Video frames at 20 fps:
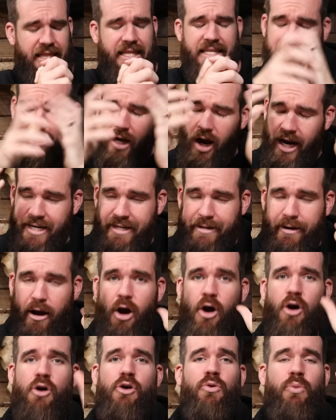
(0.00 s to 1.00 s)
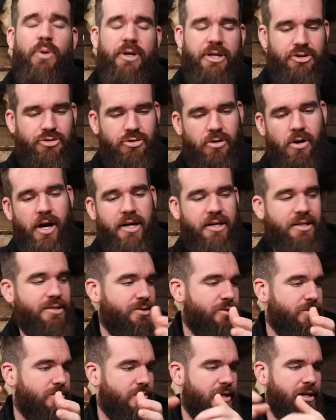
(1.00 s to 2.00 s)
Like, listen, I know what you're trying to
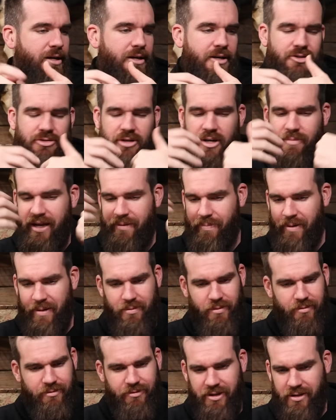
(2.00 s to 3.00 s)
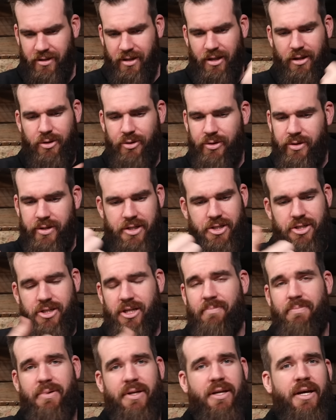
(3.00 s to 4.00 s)
do, and I know you're trying to make people feel included and
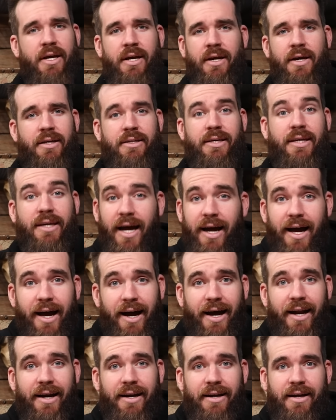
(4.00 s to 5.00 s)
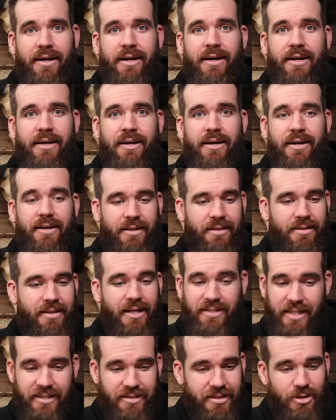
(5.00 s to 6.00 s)
shit, but you can't.
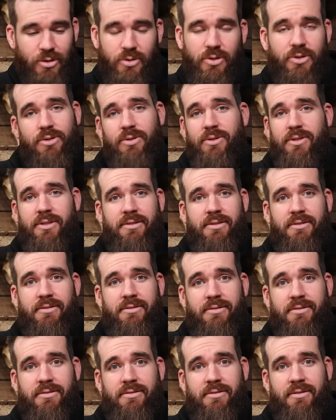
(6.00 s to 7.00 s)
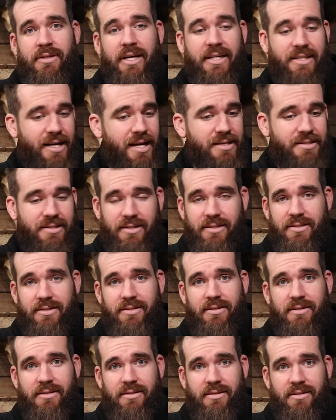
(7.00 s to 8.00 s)
That doesn't look good. It doesn't.